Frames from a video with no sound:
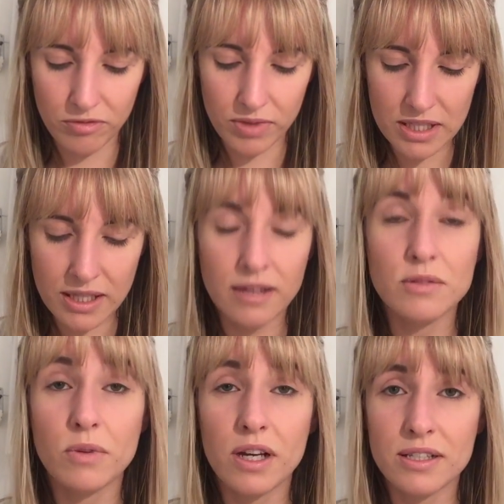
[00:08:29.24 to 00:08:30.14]
It
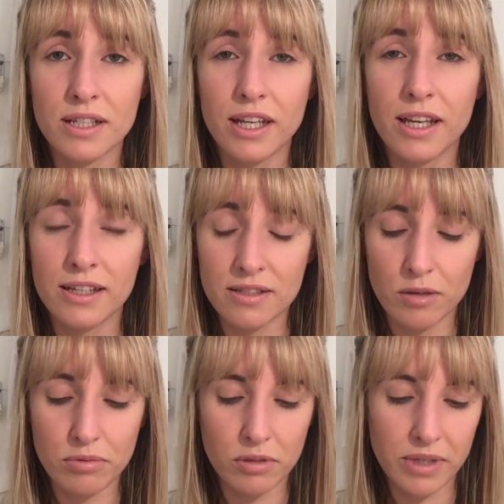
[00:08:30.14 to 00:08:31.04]
sounds worse than it is, I
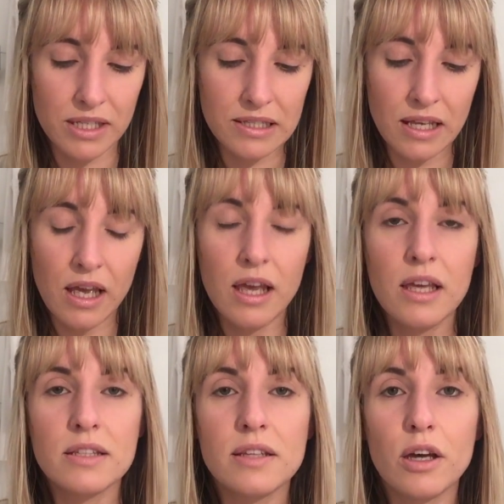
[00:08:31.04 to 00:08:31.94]
promise.
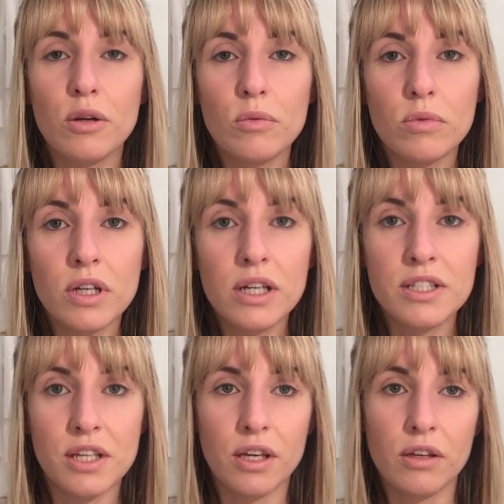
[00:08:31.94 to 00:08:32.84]
So what I
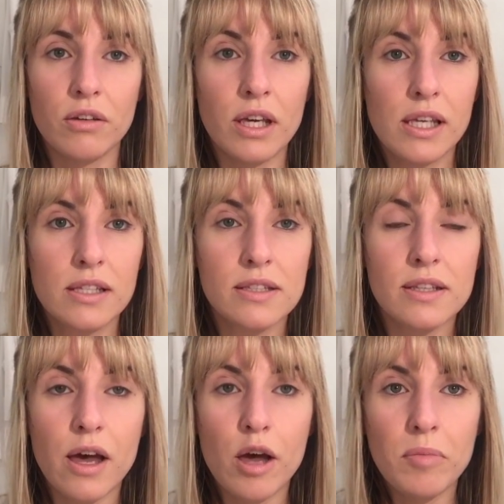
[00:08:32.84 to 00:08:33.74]
do is
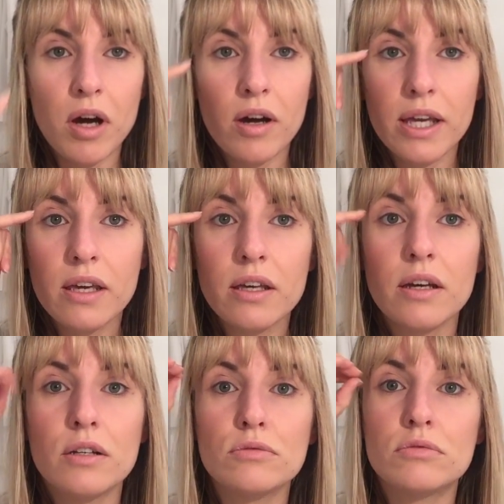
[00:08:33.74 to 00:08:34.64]
I
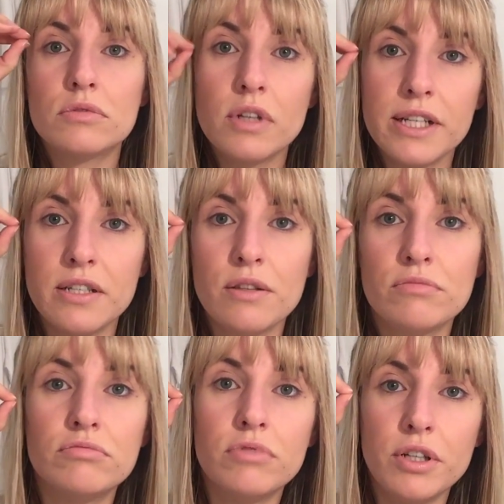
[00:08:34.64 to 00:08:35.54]
curl right at the
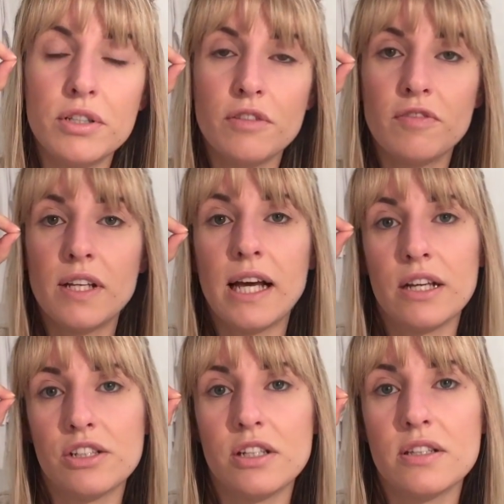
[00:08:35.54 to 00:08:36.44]
root of the
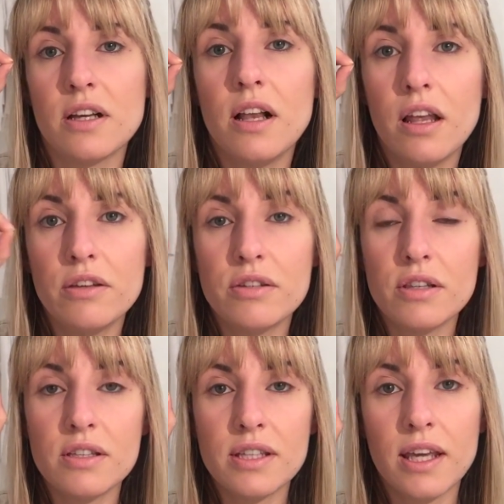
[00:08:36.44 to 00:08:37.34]
lash, as close to
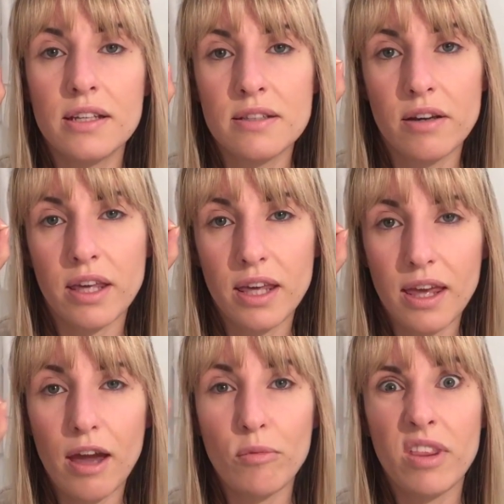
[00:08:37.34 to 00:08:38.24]
the skin as I can
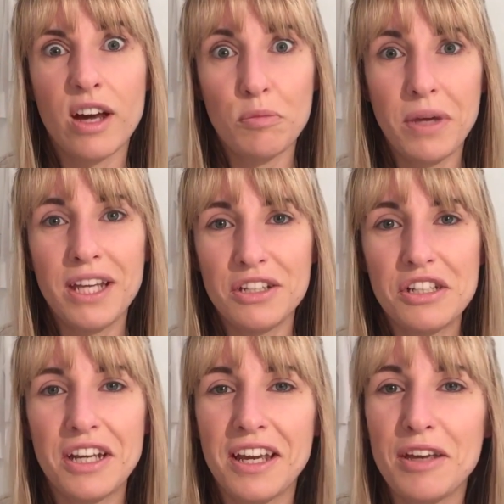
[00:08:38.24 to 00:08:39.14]
get without
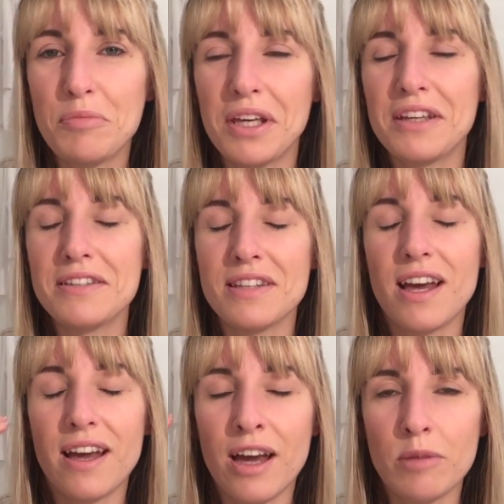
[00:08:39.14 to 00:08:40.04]
pinching it, because
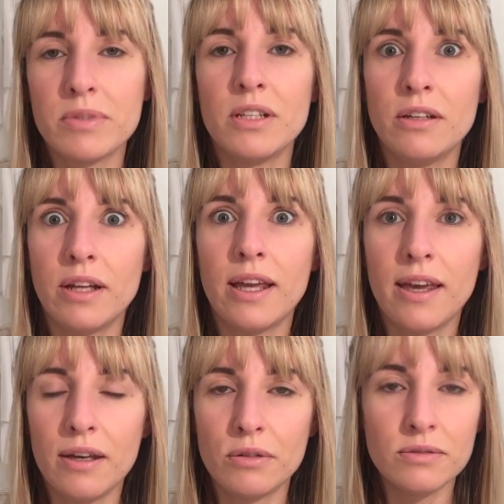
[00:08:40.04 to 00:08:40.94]
that absolutely
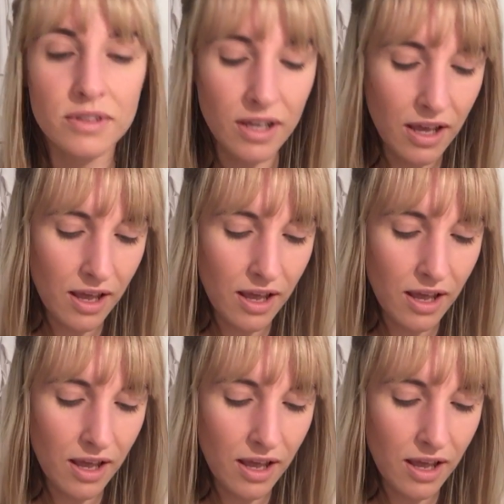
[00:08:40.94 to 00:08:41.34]
kills.